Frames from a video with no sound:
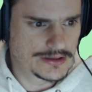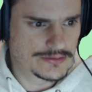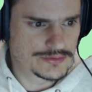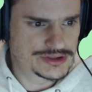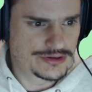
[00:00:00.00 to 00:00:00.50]

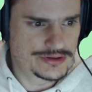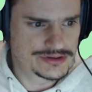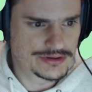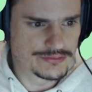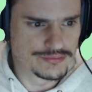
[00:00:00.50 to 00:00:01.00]

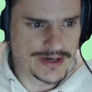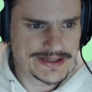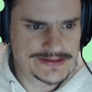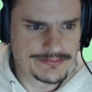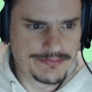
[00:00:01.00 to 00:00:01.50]
Returns a
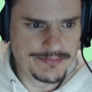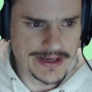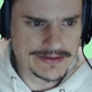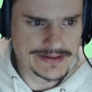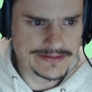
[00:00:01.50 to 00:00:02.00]
rect
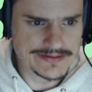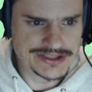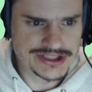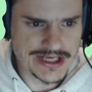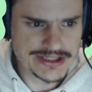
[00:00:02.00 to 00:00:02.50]
bounding the
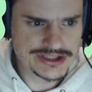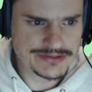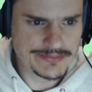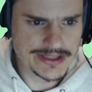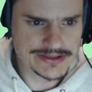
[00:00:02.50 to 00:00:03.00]

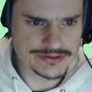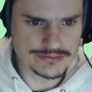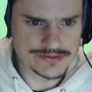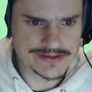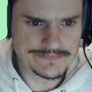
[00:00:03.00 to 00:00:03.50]
changed
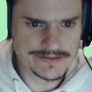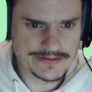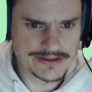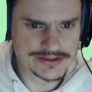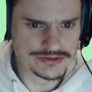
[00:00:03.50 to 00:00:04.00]
pixels. If
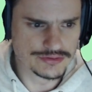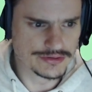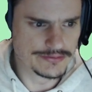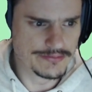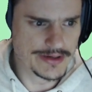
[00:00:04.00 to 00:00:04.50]
nothing is
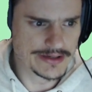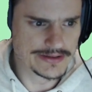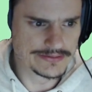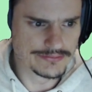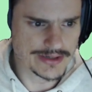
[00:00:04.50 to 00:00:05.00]
drawn,
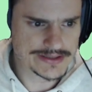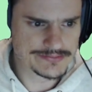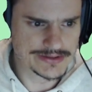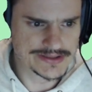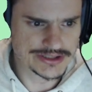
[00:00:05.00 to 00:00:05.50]
bounding the rect's
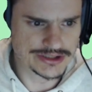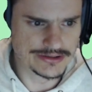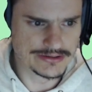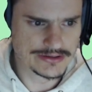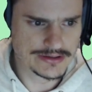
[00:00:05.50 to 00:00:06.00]

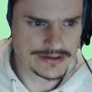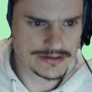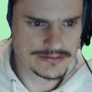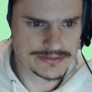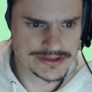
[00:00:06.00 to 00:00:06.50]
position.
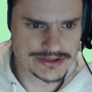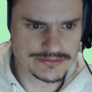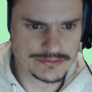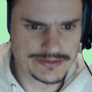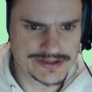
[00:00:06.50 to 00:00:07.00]

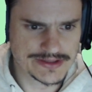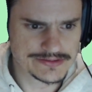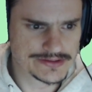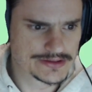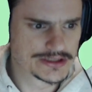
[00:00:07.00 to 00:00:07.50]
Position will be
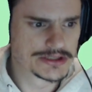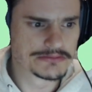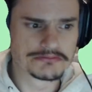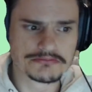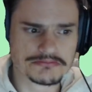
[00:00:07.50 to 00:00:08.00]
center.
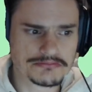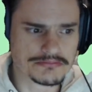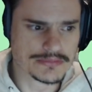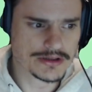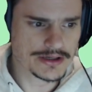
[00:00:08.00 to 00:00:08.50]

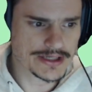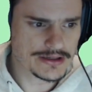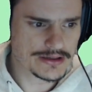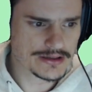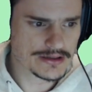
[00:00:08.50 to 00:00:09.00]
Okay.
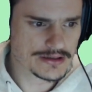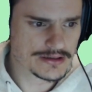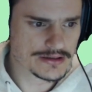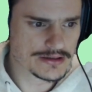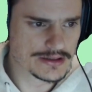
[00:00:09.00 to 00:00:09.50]

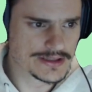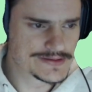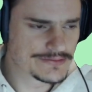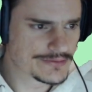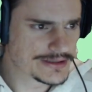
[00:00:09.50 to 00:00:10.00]

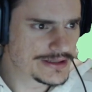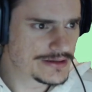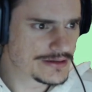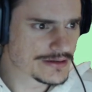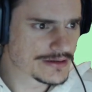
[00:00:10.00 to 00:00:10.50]
Is it
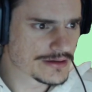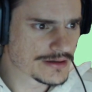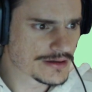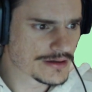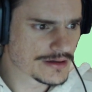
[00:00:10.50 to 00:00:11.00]
really
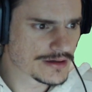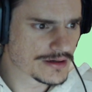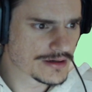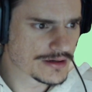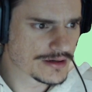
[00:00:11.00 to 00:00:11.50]

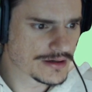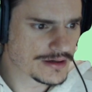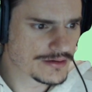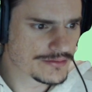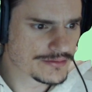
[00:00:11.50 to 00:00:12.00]

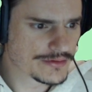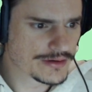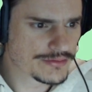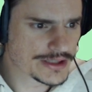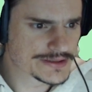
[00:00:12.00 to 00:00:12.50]
a
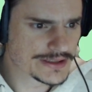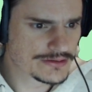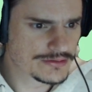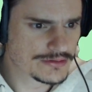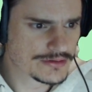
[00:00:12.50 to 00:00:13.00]
rectangle?